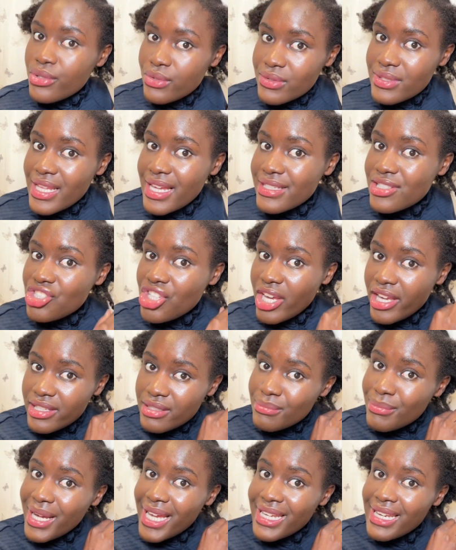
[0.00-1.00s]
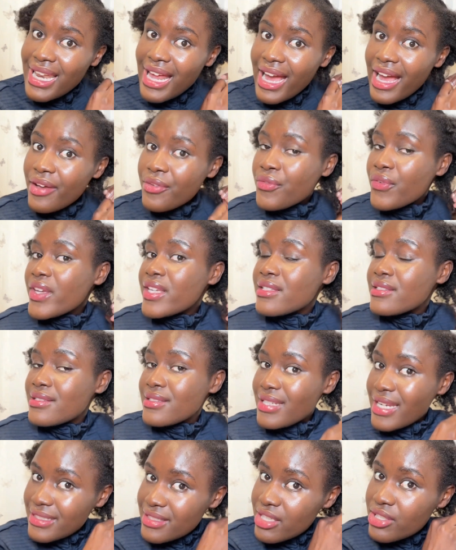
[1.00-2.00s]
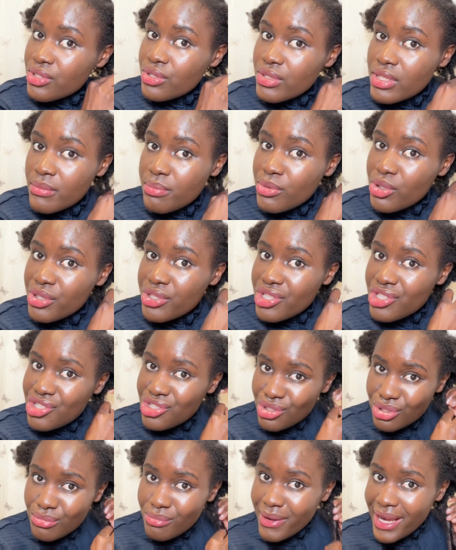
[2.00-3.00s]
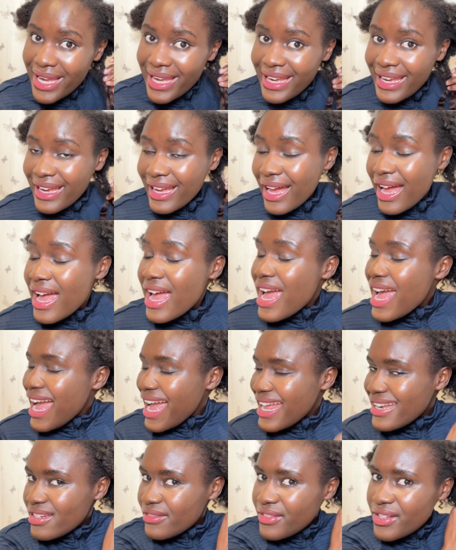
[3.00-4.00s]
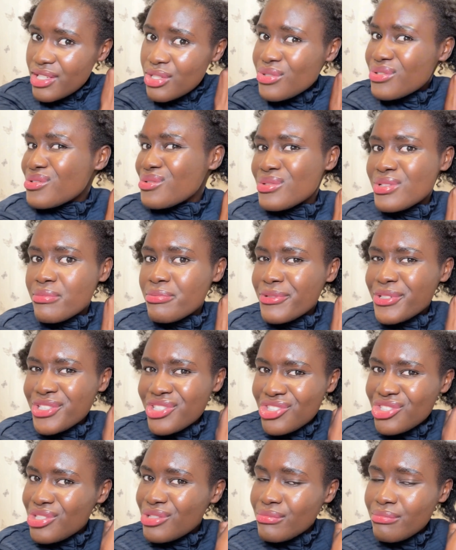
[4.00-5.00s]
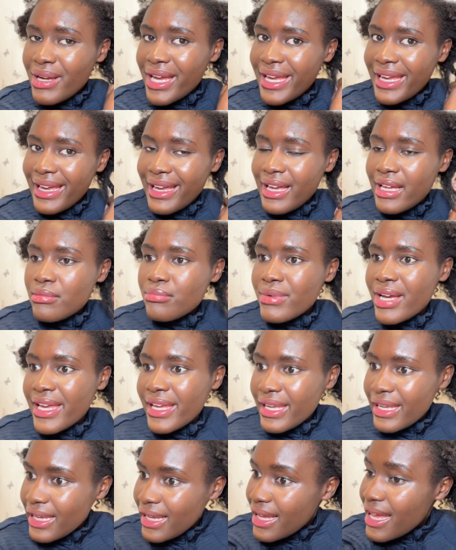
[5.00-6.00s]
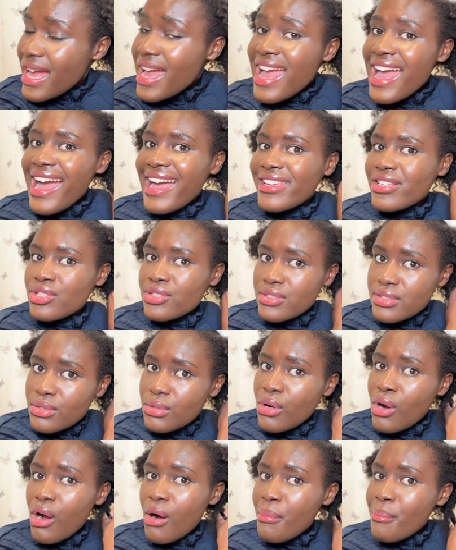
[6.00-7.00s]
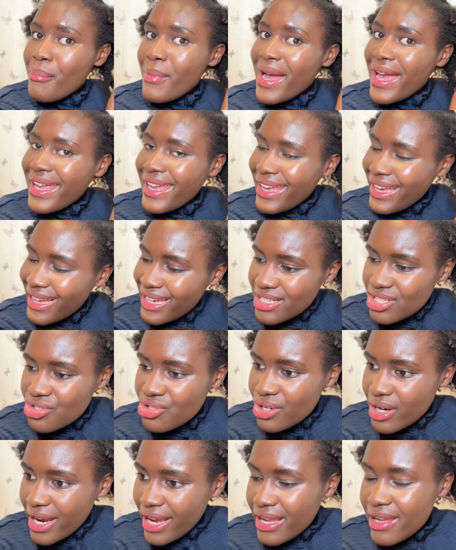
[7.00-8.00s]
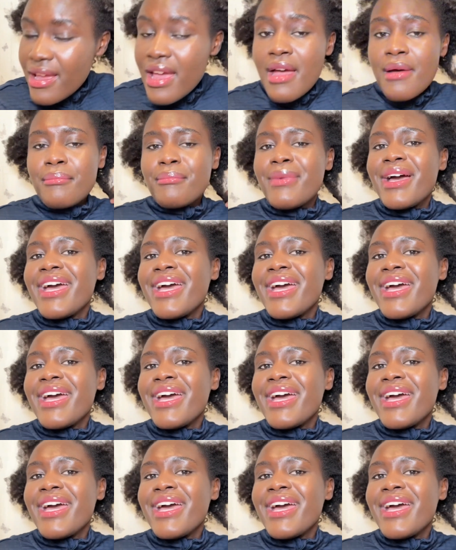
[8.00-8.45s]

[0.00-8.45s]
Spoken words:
that changed my life is starting to deep condition my hair. I never used to deep condition my hair, and my hair, I used to comb my hair dry, my